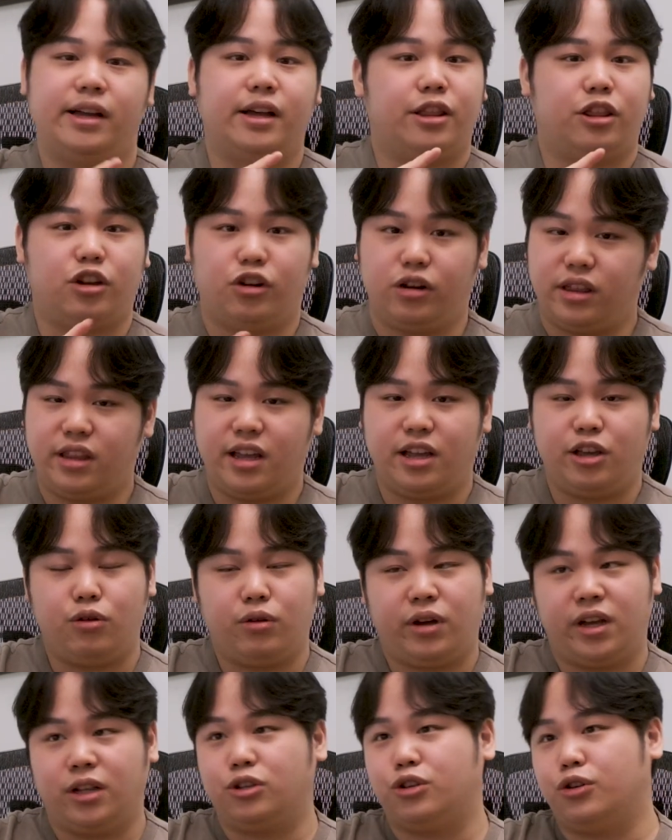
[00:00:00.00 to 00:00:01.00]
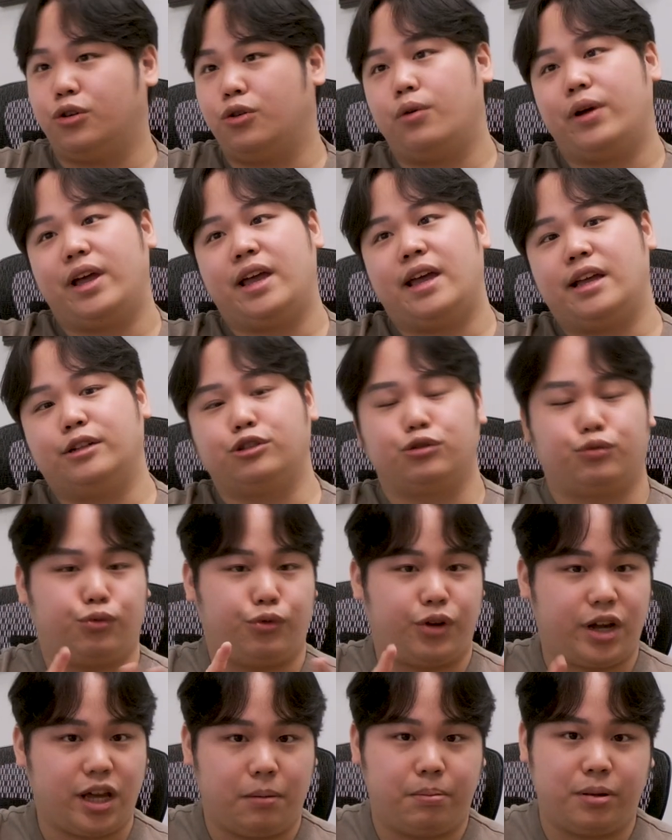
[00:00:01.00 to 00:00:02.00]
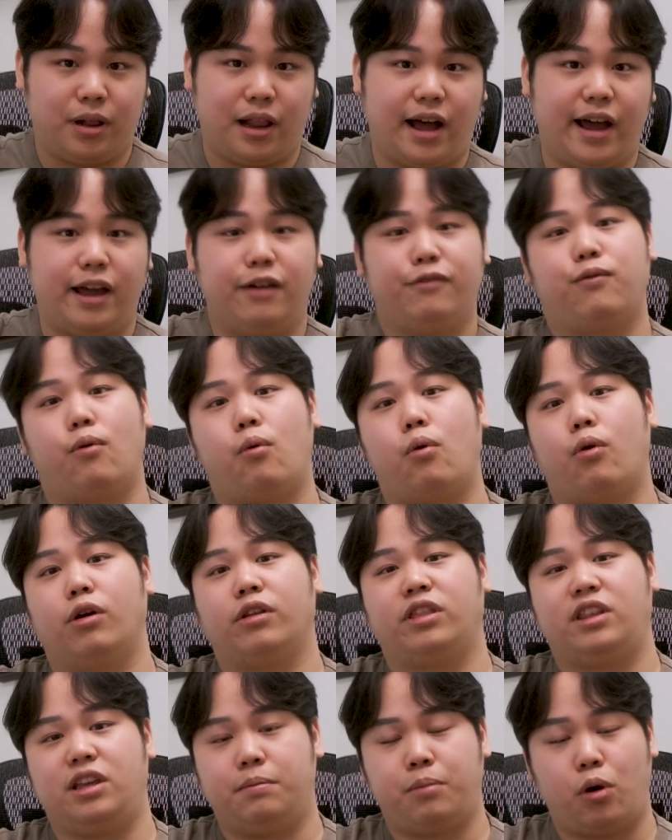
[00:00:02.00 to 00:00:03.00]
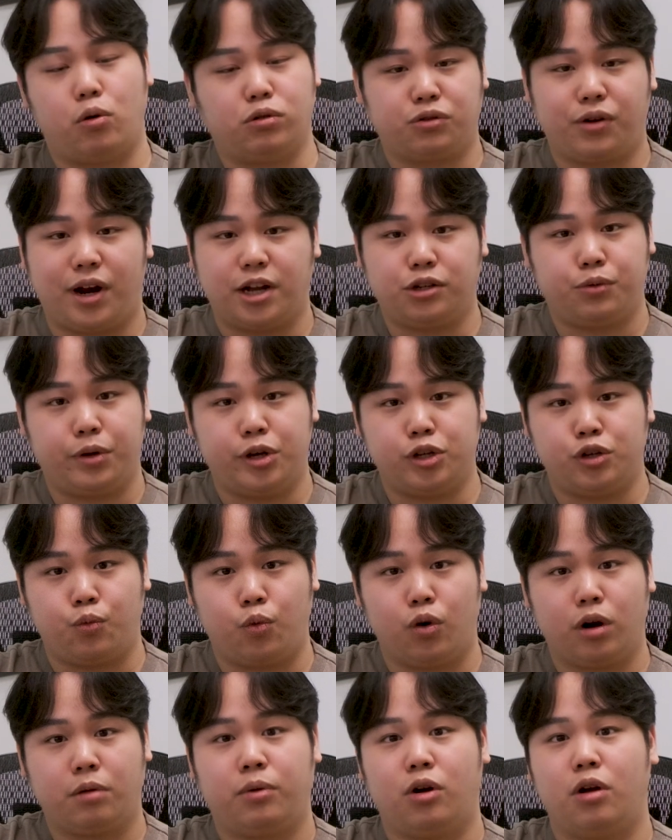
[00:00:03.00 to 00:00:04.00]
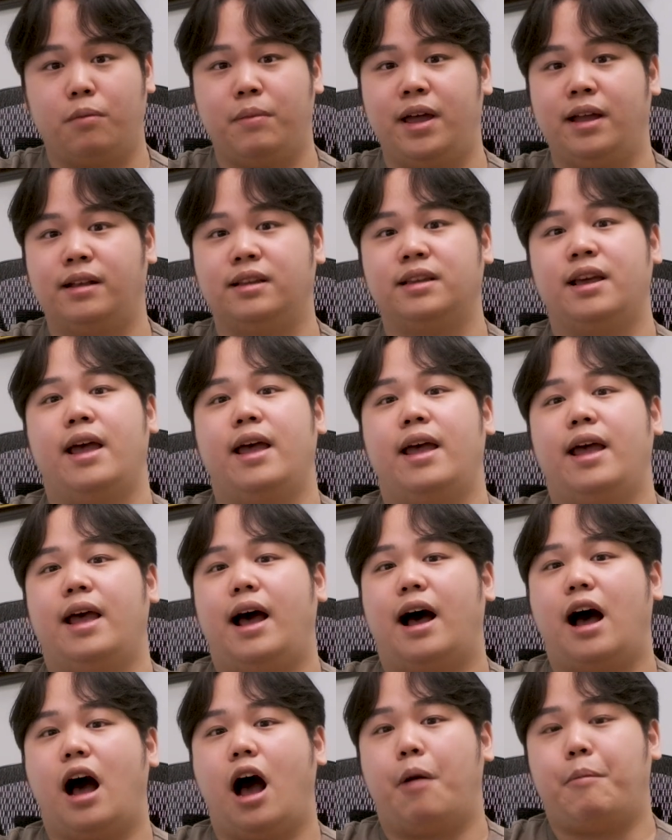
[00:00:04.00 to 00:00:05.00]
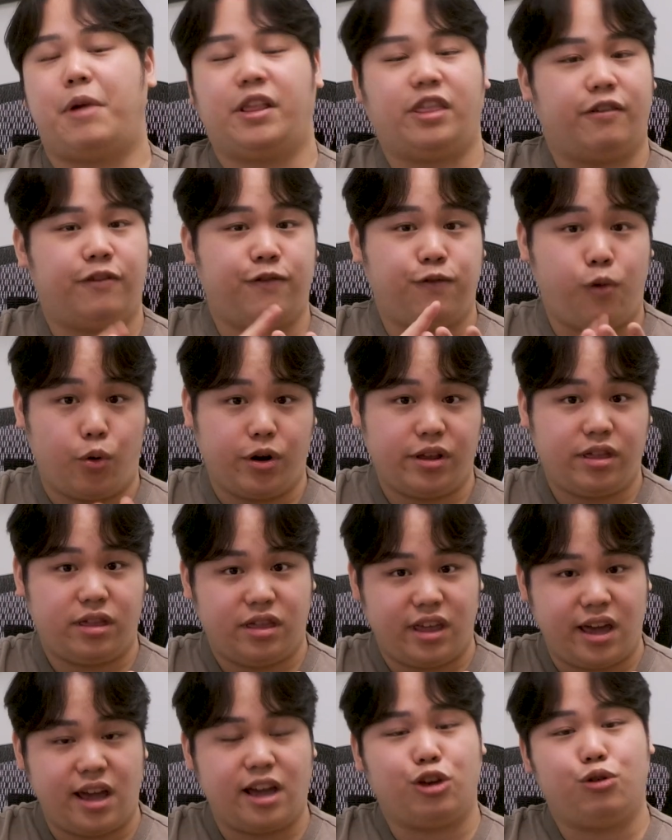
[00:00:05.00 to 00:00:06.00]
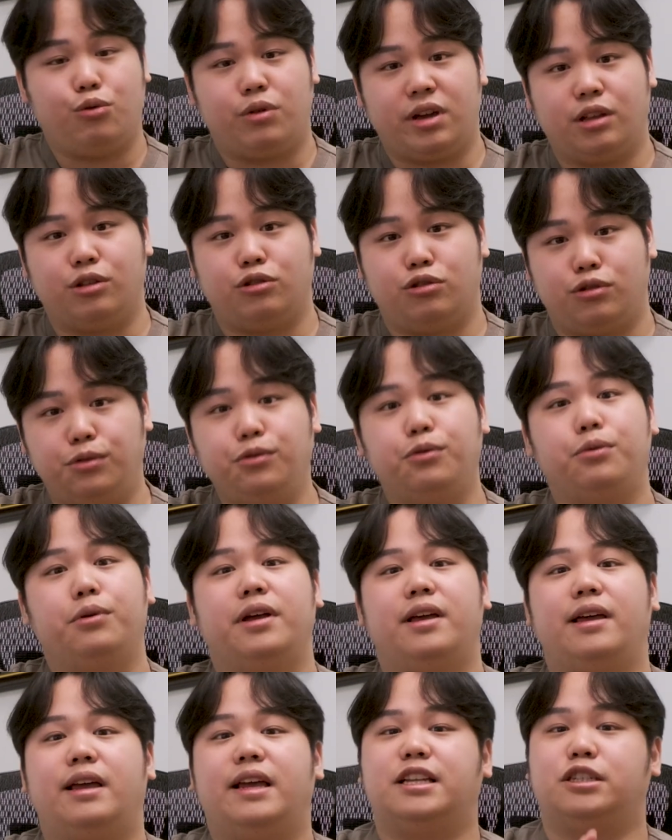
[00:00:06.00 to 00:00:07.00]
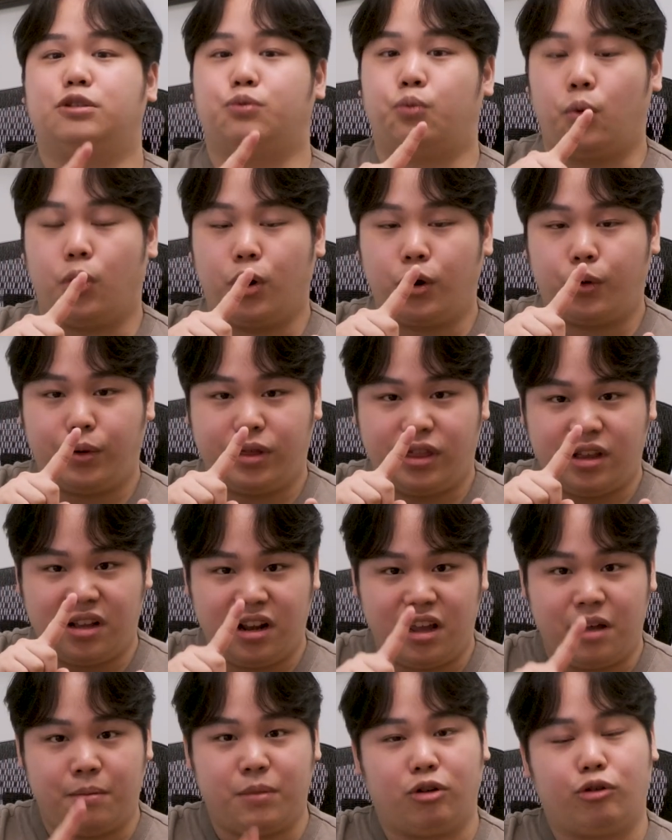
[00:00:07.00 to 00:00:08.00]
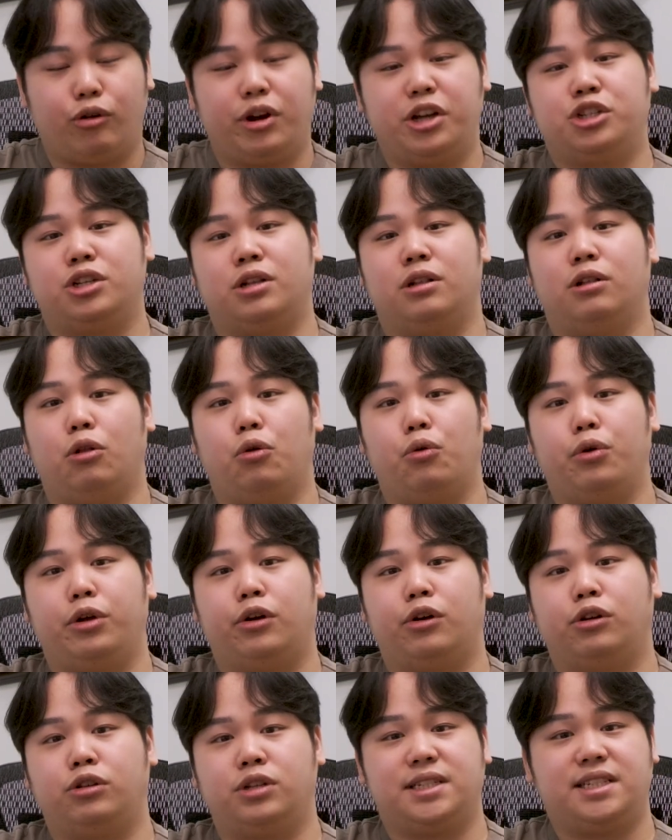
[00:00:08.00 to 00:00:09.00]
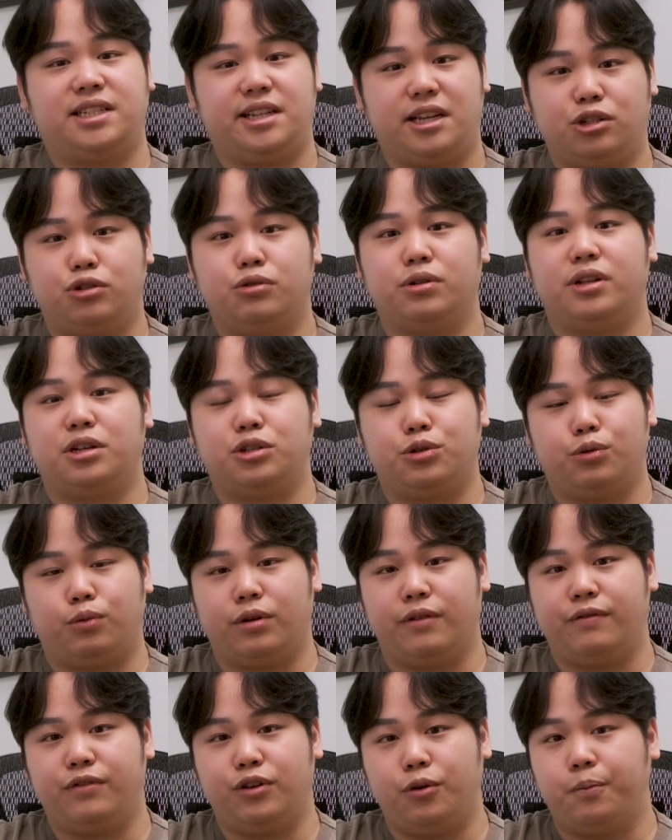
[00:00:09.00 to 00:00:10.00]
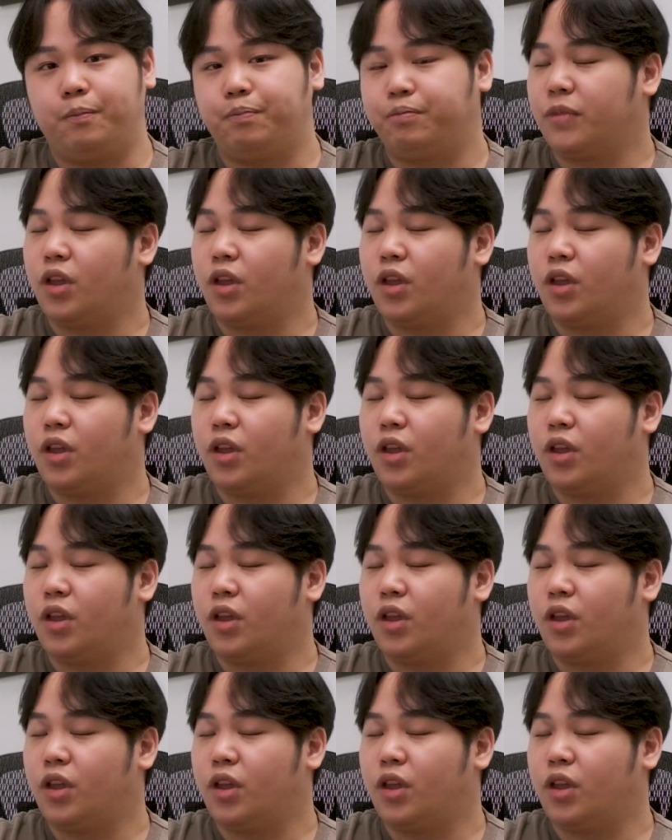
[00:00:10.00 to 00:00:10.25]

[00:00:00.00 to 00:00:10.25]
Third thing you can do is reapply for the post-graduation work permit. And the fourth thing you can do is work with an immigration lawyer to seek judicial review.